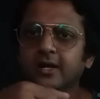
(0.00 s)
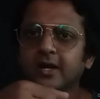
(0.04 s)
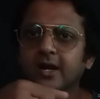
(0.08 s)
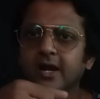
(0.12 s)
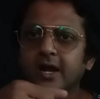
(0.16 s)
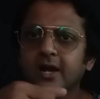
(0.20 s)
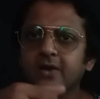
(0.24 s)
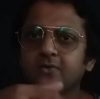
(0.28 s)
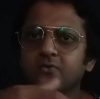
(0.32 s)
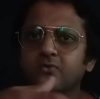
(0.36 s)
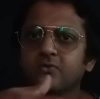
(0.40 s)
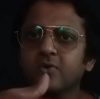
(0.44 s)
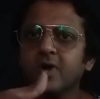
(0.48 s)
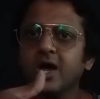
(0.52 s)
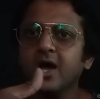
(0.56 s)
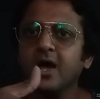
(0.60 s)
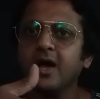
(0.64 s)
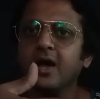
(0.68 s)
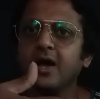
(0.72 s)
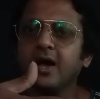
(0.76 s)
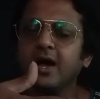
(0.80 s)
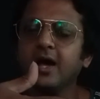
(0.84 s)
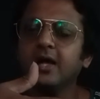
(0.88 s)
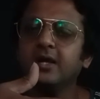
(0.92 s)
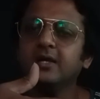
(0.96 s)
and
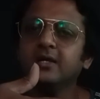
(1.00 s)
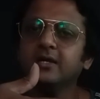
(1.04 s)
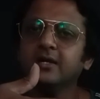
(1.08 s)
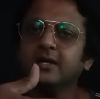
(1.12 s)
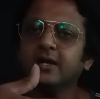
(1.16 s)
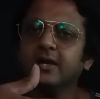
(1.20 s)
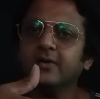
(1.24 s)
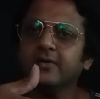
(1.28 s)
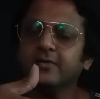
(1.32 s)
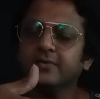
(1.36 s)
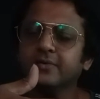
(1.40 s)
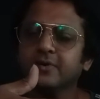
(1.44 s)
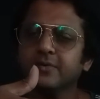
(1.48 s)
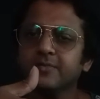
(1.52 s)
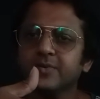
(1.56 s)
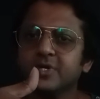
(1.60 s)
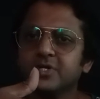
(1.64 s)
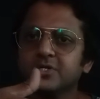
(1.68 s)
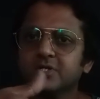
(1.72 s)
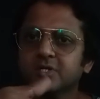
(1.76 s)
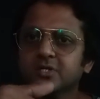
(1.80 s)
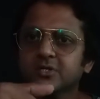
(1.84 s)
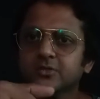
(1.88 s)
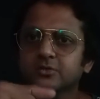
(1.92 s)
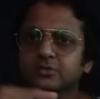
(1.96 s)
ra a little away from each other.